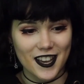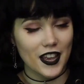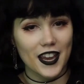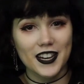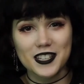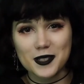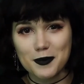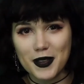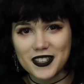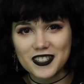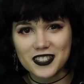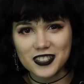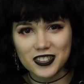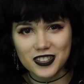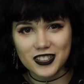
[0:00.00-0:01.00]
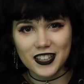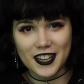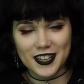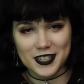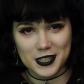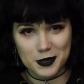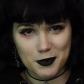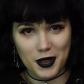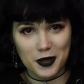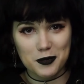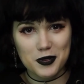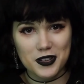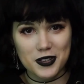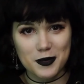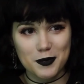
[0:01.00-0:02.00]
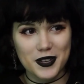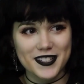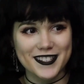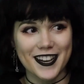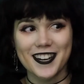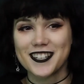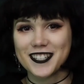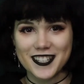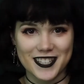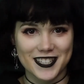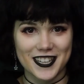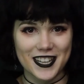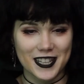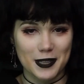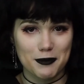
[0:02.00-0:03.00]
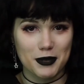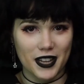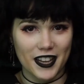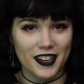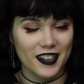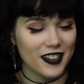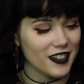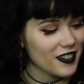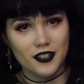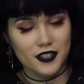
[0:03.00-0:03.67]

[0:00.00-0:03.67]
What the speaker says: and it's meant to look like a spell book, but it's actually a daily planner.